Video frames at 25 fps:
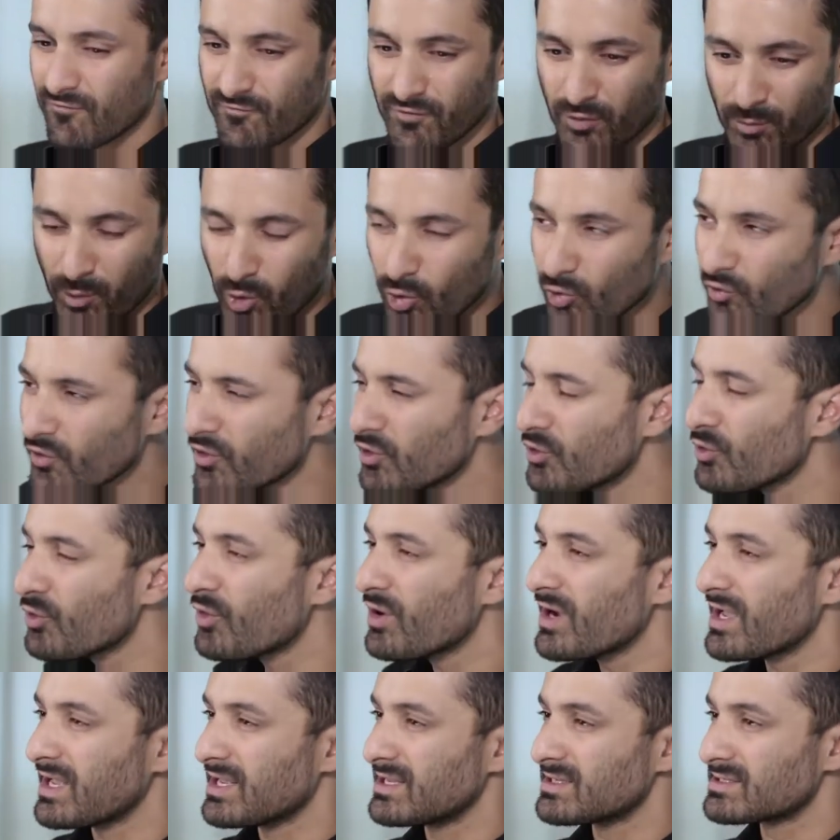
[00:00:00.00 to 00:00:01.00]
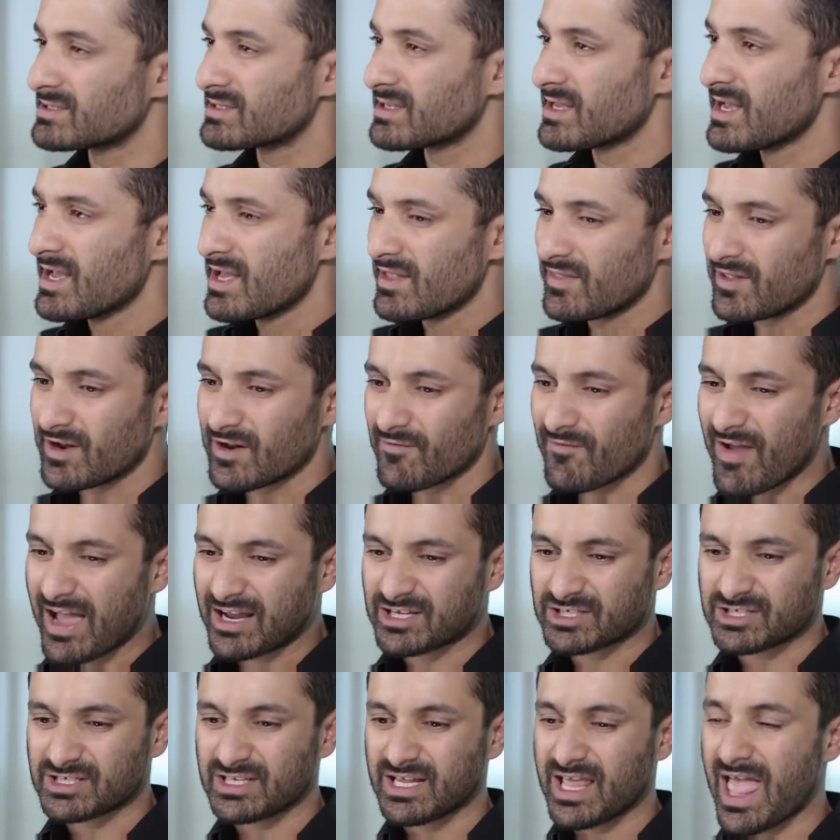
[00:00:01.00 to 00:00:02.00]
from all the noise, that have
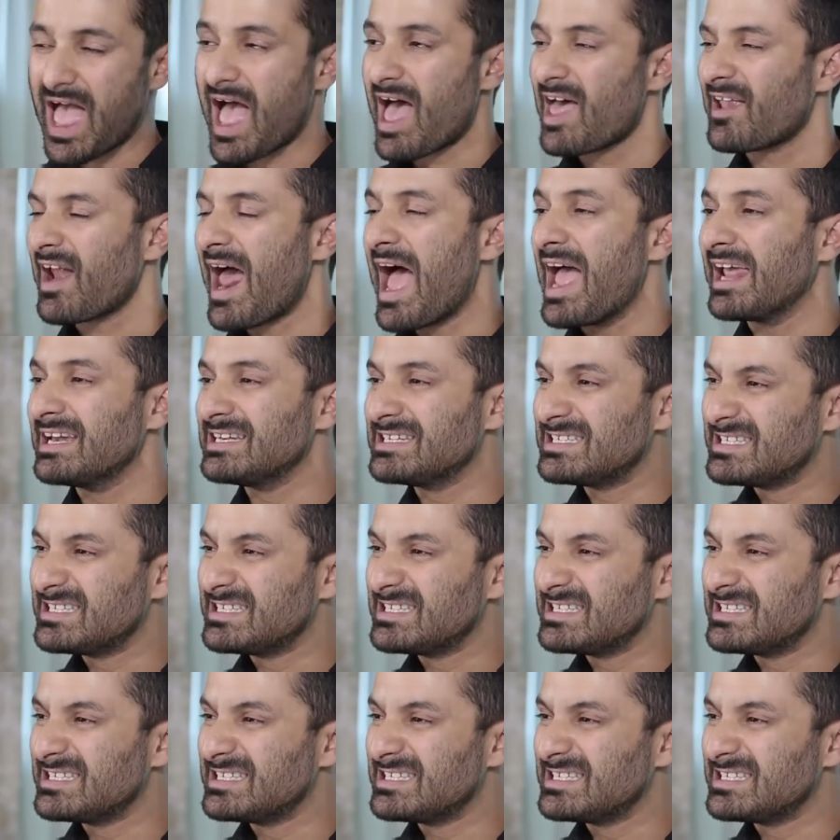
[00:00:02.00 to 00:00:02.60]
actually had a